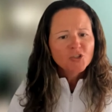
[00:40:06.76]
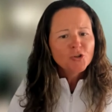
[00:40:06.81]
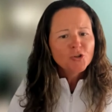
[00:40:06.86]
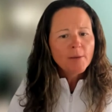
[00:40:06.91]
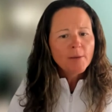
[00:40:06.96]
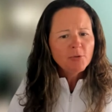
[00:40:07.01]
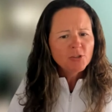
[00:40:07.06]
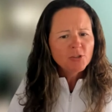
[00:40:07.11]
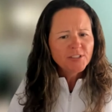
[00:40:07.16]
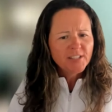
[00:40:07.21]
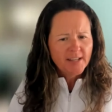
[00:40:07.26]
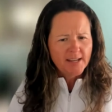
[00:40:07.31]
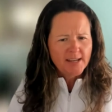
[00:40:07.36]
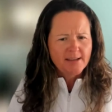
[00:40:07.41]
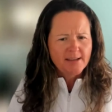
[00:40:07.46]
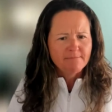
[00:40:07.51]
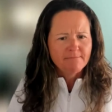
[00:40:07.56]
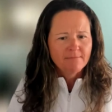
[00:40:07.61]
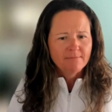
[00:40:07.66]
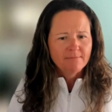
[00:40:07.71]
Triple
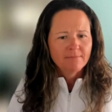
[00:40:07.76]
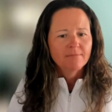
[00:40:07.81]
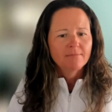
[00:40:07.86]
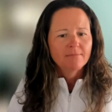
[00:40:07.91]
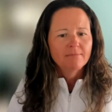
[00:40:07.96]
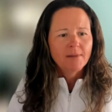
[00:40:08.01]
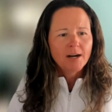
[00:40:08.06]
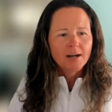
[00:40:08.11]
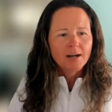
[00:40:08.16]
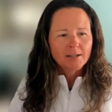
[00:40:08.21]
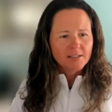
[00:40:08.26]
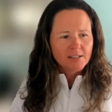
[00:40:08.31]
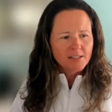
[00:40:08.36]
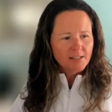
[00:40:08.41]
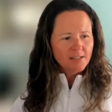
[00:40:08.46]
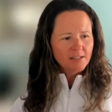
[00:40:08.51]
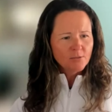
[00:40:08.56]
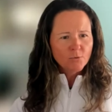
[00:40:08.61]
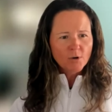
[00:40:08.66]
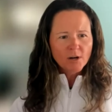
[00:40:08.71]
team. Mark,
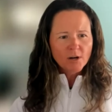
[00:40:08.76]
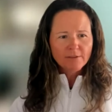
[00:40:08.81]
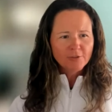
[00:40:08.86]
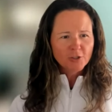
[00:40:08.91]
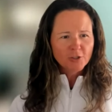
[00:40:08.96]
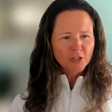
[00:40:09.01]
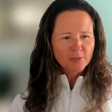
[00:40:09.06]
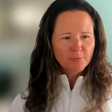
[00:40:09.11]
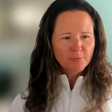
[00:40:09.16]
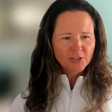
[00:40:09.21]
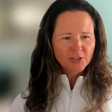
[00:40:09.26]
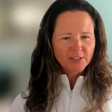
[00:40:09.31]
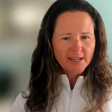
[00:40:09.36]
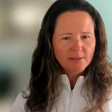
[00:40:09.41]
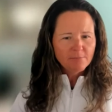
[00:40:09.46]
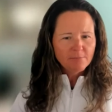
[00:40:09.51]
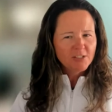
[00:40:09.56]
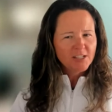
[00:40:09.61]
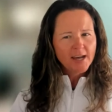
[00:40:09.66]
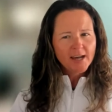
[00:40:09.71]
does this work for triple
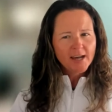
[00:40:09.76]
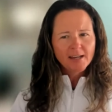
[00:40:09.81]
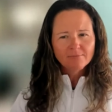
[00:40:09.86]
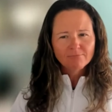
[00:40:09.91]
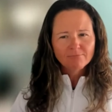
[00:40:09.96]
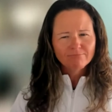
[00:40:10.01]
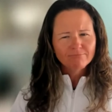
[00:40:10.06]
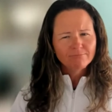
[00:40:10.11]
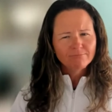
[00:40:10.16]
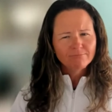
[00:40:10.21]
teams yet?